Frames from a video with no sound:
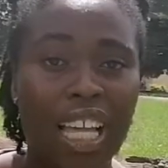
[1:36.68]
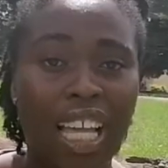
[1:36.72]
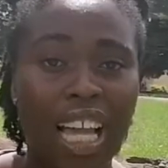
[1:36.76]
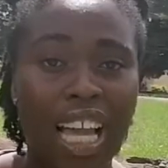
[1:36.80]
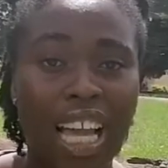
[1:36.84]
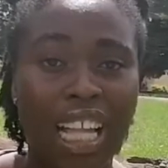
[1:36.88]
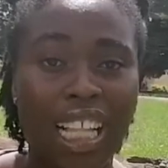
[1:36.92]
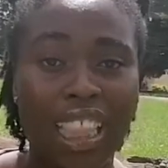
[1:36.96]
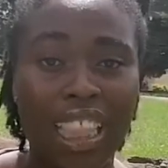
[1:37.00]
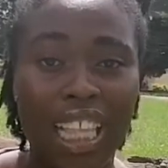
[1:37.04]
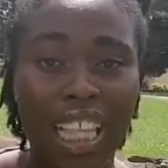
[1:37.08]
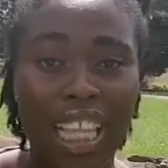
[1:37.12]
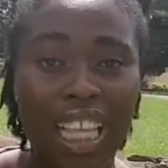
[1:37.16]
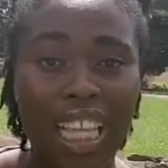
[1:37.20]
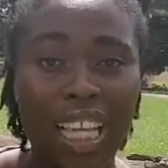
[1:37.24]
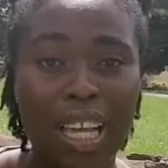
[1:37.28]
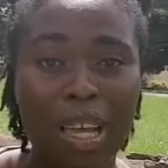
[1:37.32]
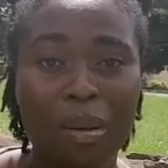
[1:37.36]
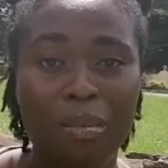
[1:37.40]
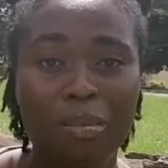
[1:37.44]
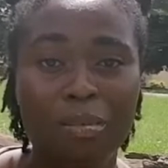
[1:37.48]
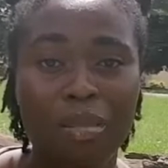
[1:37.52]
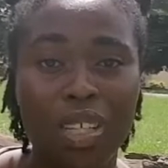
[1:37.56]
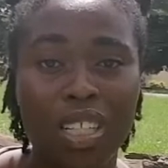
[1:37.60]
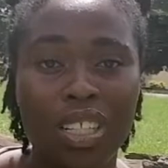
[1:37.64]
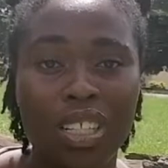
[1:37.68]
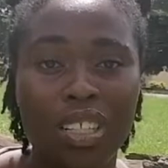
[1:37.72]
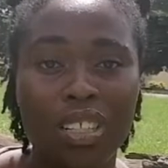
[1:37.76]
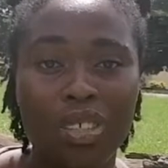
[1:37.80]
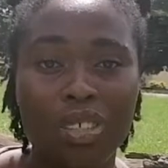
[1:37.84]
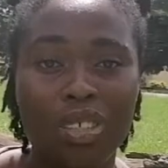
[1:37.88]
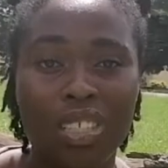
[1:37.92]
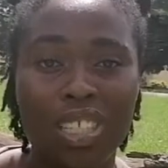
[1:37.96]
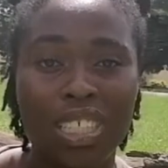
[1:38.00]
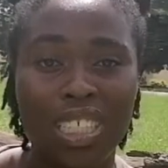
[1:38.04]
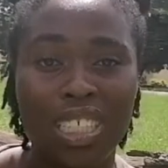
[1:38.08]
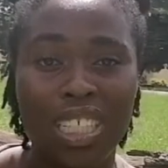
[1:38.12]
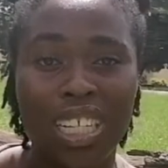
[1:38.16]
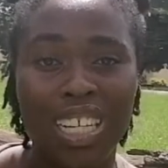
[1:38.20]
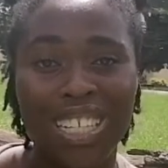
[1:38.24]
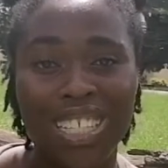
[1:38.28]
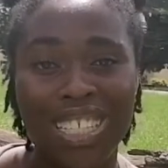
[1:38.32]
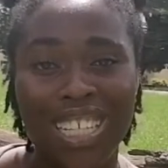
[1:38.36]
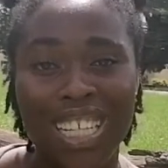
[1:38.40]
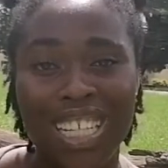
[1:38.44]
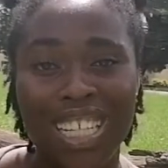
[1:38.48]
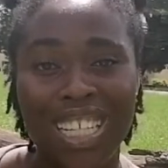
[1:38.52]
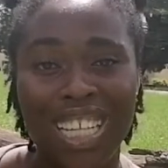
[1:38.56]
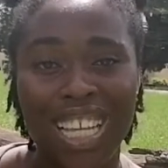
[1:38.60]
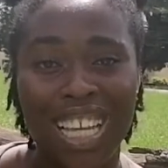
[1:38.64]
I think mini twist is
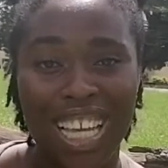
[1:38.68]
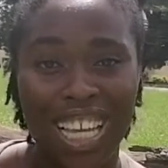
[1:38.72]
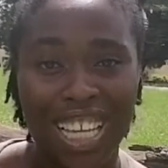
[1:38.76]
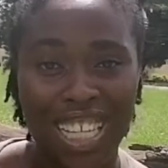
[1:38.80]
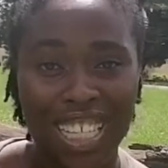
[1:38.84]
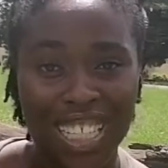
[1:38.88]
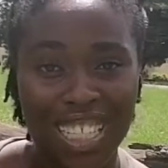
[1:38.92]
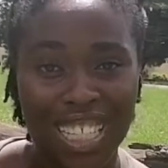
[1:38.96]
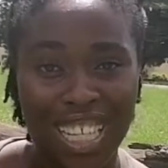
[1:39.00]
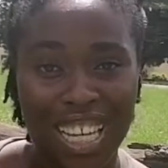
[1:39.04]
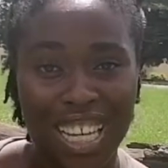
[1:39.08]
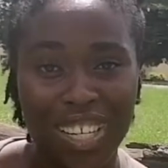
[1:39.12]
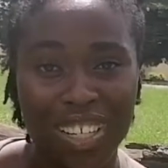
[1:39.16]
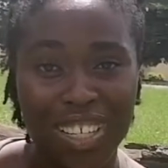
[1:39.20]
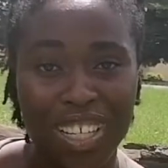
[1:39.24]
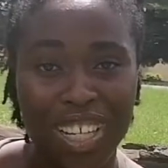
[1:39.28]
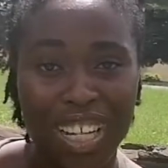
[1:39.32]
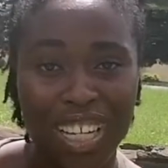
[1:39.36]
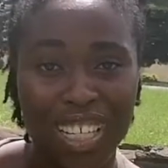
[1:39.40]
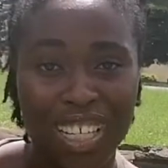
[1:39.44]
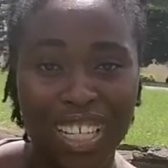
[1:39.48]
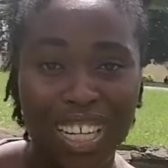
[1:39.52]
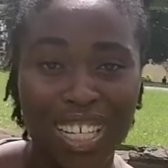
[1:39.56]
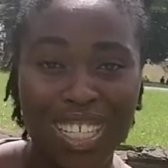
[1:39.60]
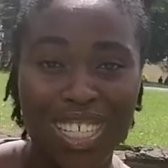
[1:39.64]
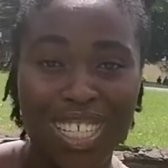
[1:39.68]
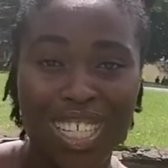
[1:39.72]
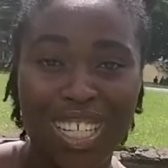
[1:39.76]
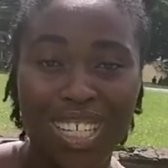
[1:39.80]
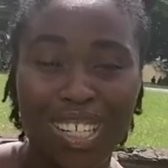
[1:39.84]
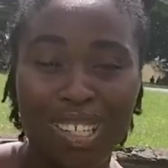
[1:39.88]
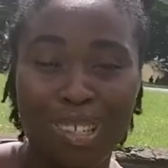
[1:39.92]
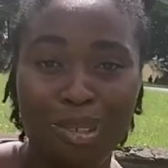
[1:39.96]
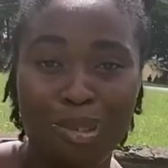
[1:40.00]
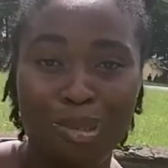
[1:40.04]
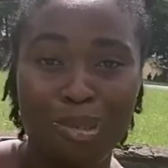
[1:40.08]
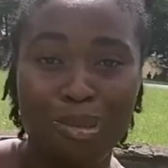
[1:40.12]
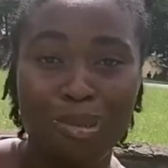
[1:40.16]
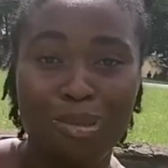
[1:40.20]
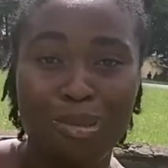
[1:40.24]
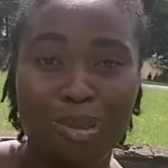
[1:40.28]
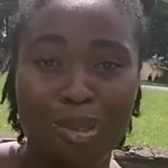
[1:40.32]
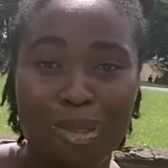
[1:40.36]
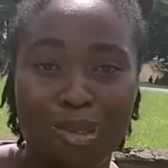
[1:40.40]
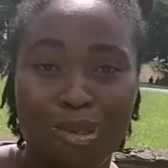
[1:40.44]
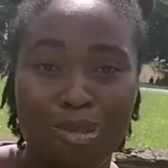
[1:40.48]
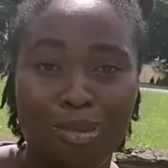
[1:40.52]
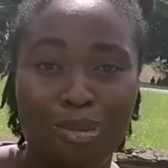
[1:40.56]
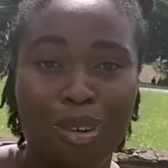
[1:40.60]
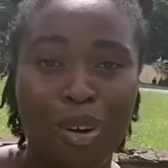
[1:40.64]
actually a hairstyle you can actually do
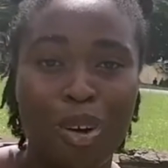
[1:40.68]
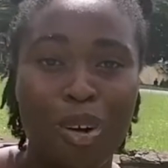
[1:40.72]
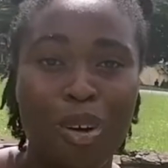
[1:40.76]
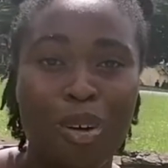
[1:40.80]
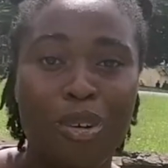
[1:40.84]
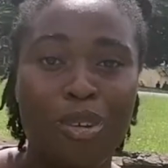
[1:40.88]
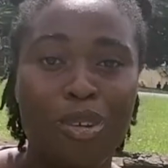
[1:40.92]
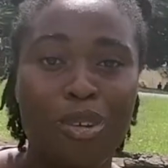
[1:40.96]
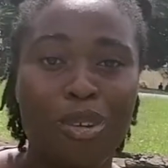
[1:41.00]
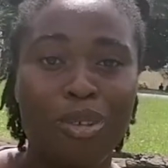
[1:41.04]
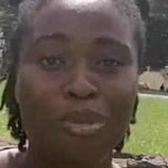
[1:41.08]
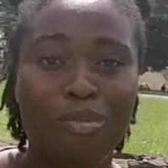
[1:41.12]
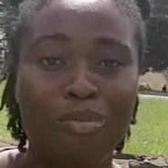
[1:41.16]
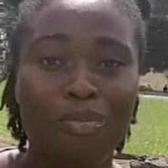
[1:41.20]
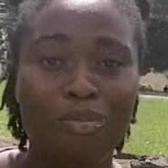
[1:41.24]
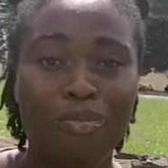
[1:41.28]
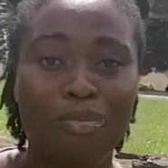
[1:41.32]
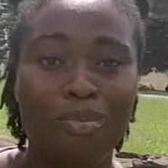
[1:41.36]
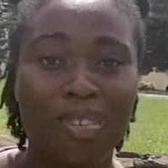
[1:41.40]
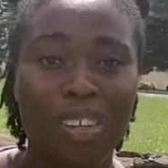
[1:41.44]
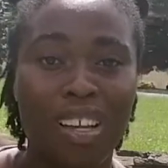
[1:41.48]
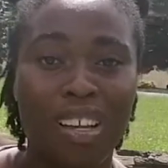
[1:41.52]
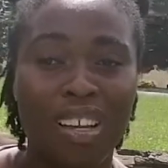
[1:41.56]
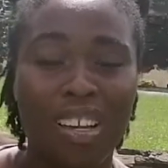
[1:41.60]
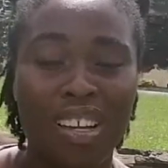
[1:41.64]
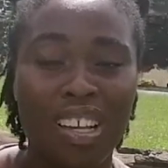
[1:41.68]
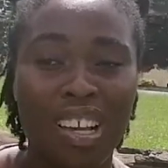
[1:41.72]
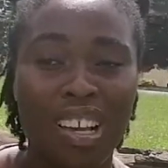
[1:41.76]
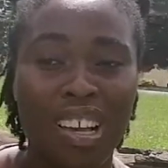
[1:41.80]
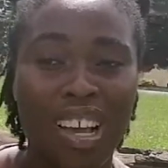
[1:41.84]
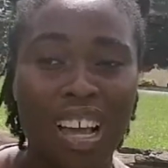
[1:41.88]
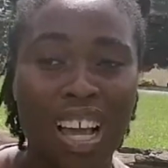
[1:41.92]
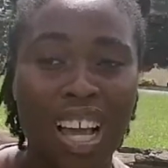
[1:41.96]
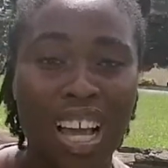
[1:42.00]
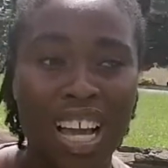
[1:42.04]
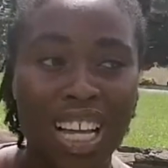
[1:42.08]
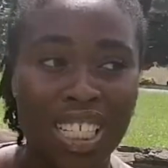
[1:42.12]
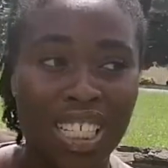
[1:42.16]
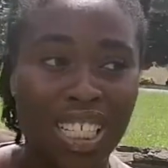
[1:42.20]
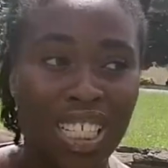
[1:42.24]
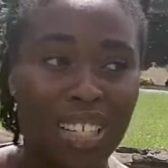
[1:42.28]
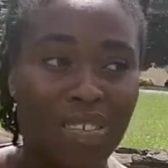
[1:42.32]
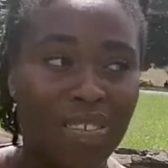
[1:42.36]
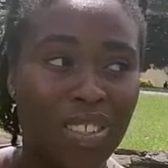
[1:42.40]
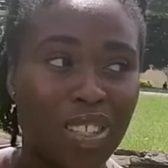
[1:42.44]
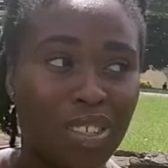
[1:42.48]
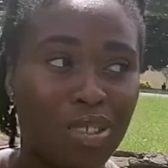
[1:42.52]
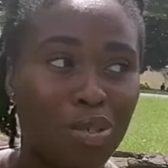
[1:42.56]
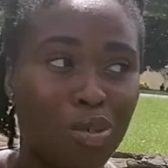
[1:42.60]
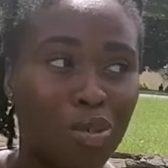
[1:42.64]
to
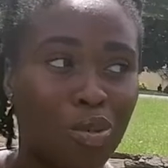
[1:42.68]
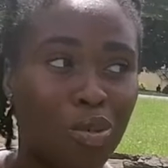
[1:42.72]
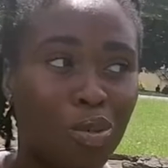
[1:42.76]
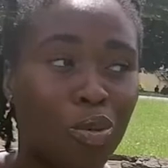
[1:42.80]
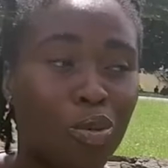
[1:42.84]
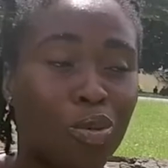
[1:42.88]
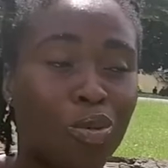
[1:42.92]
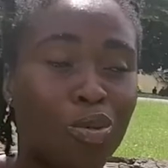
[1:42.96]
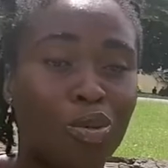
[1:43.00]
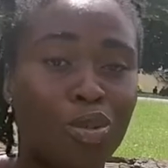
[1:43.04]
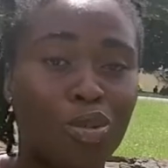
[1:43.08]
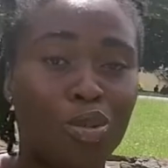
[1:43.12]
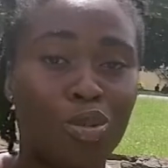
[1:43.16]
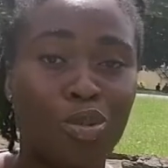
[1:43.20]
achieve these goals.